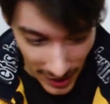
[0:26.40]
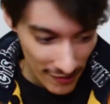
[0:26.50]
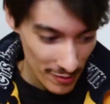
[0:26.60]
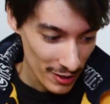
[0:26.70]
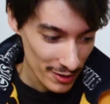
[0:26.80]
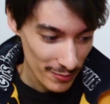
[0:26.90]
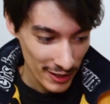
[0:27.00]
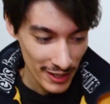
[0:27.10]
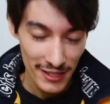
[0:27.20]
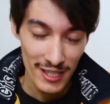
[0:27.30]
everybody's
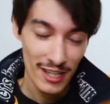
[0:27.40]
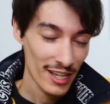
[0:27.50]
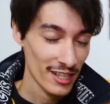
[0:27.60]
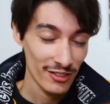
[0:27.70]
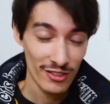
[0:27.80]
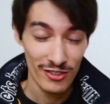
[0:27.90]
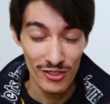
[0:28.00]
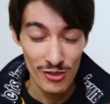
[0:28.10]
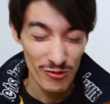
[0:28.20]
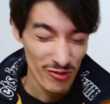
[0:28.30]
been getting their hands on the
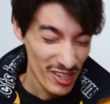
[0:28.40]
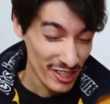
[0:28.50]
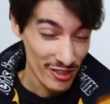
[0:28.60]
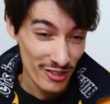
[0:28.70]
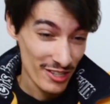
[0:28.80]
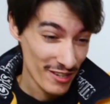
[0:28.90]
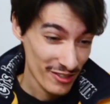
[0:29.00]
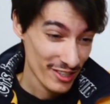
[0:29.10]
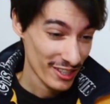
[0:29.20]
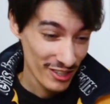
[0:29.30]
new figures and
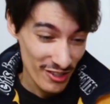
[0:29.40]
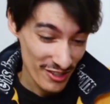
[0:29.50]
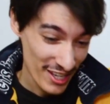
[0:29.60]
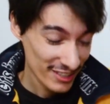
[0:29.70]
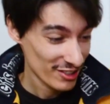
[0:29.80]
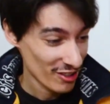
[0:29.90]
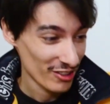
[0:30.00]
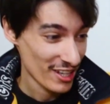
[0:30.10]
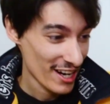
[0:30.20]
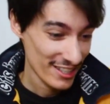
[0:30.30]
everything. And that's
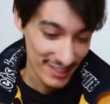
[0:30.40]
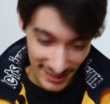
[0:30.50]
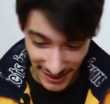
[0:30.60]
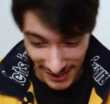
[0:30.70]
all nice.